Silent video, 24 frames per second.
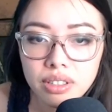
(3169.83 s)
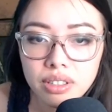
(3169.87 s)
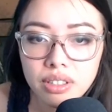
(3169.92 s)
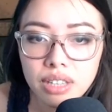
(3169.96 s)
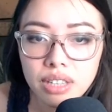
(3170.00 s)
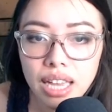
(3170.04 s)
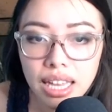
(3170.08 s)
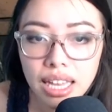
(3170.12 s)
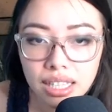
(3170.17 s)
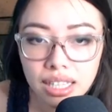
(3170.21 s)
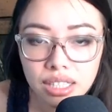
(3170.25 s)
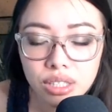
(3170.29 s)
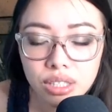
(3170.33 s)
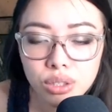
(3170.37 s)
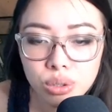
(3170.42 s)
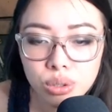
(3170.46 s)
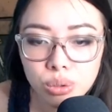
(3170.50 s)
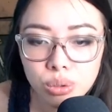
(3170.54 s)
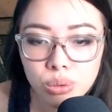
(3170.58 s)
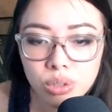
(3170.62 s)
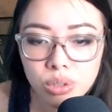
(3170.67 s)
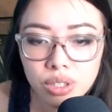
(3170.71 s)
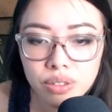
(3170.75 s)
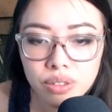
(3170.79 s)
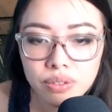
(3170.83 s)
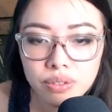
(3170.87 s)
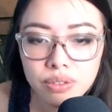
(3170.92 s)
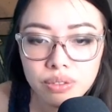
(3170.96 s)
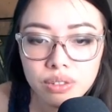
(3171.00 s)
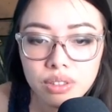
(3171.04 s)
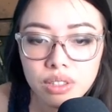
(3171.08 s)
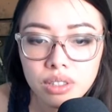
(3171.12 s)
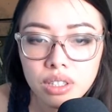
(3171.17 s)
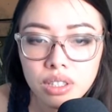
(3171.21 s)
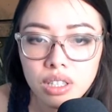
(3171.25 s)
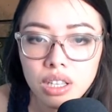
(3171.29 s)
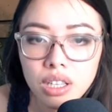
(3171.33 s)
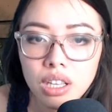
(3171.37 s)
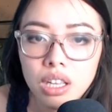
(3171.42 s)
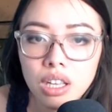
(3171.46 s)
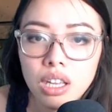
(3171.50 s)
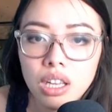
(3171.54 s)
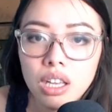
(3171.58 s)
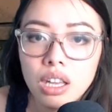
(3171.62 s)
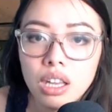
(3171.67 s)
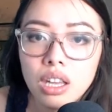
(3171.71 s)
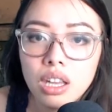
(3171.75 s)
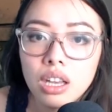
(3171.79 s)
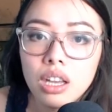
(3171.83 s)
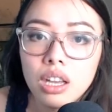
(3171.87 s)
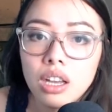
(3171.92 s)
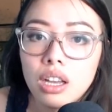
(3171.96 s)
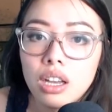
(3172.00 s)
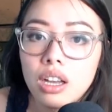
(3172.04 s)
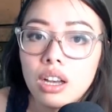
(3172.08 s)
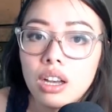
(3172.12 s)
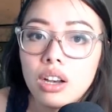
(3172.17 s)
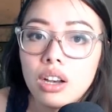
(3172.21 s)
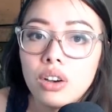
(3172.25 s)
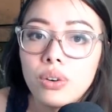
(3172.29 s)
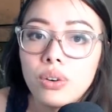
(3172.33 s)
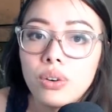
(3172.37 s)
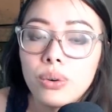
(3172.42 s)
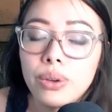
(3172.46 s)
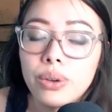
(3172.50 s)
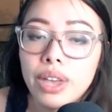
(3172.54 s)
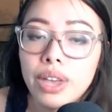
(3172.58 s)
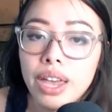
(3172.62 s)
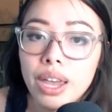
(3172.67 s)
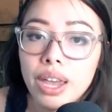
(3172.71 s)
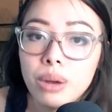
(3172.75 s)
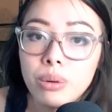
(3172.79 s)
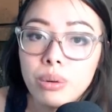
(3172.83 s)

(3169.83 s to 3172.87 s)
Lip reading: At least you live. Okay,